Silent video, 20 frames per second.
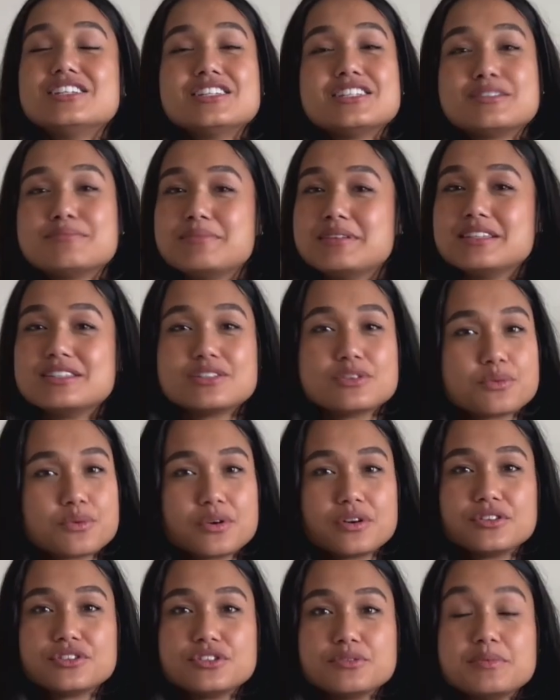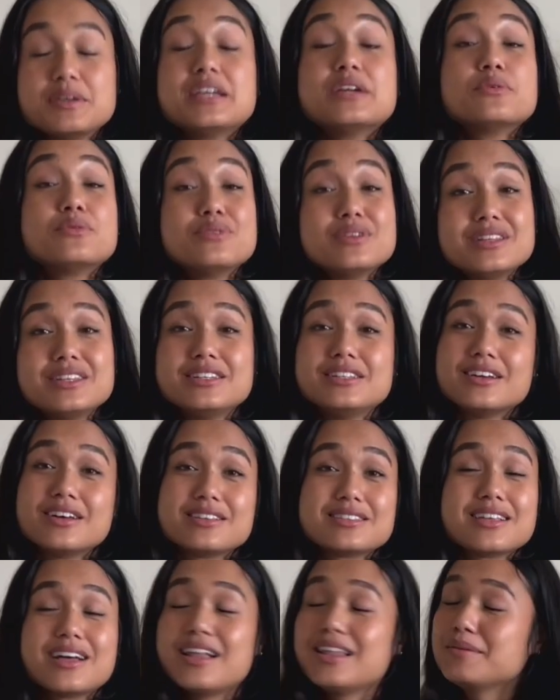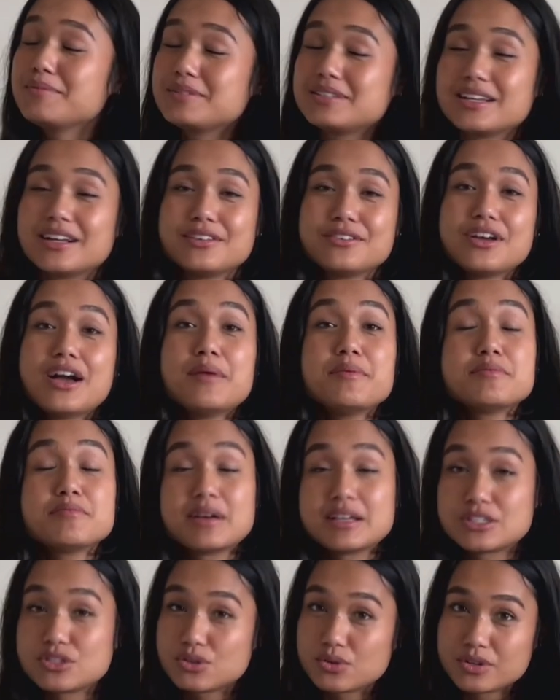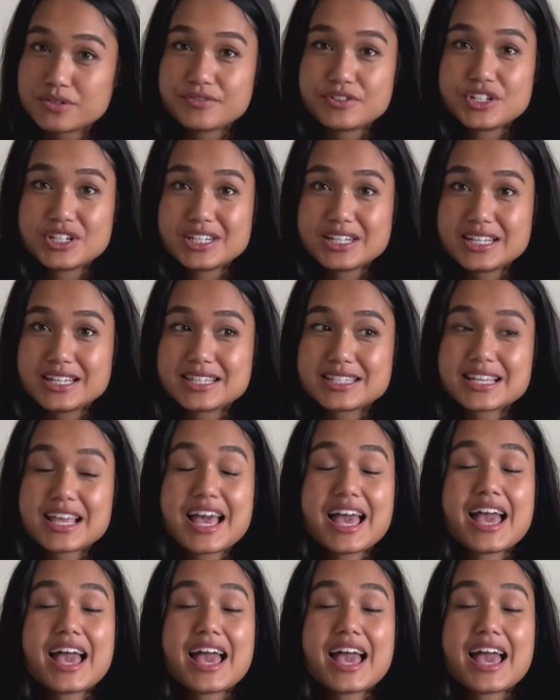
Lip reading: means the world to me. It really does. Let me tell you, I'm in my zone of genius,